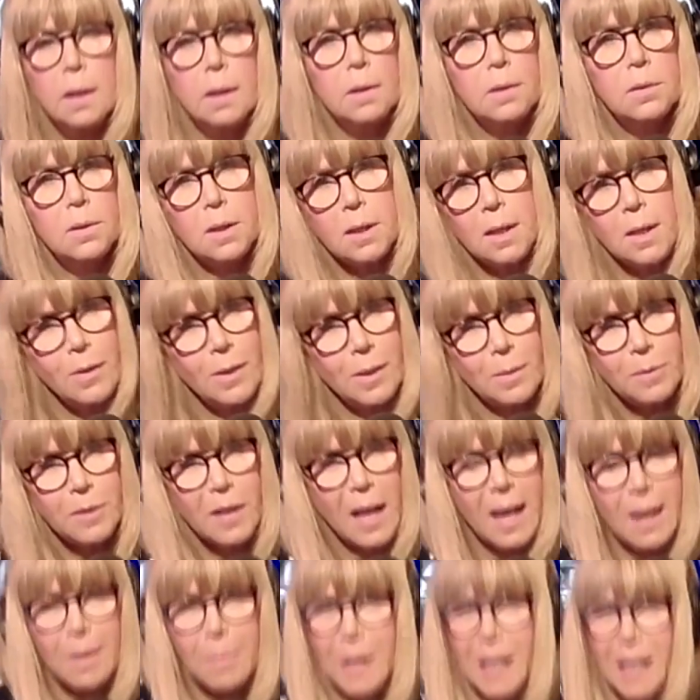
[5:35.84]
Do you know what I'm
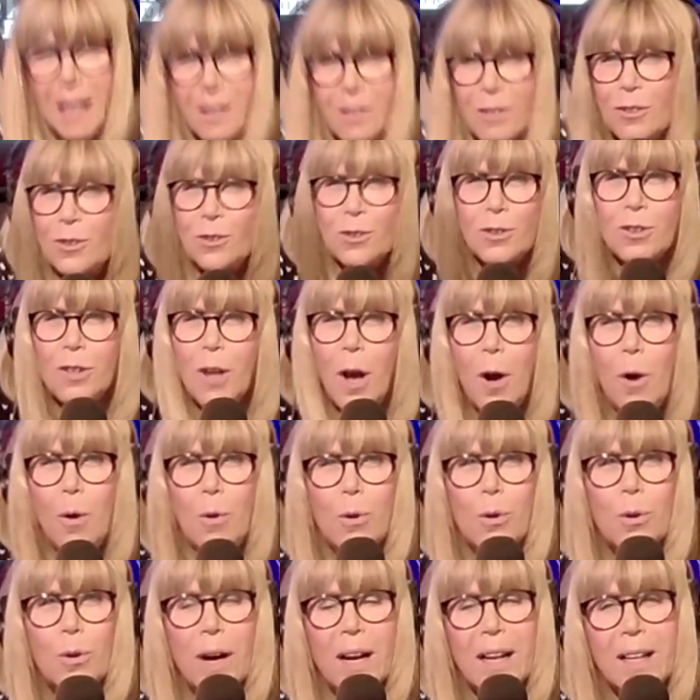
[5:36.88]
saying? I mean, it's so
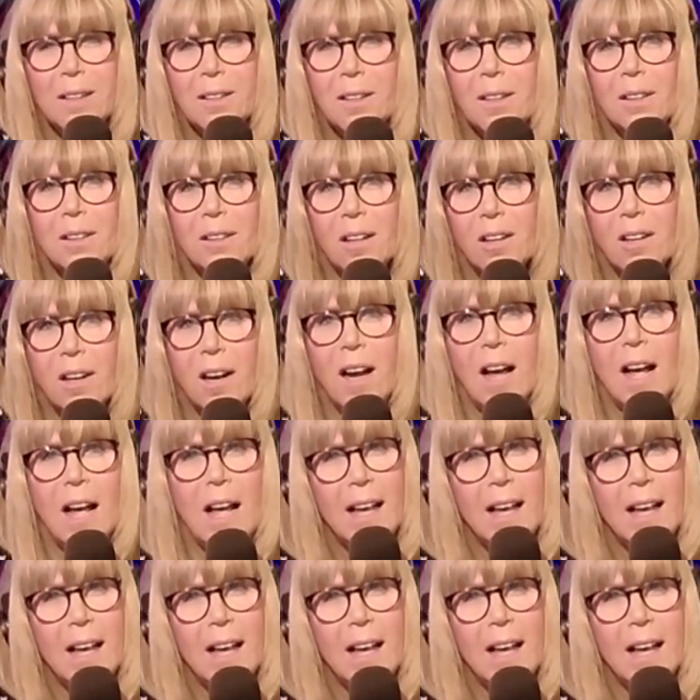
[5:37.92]
granular.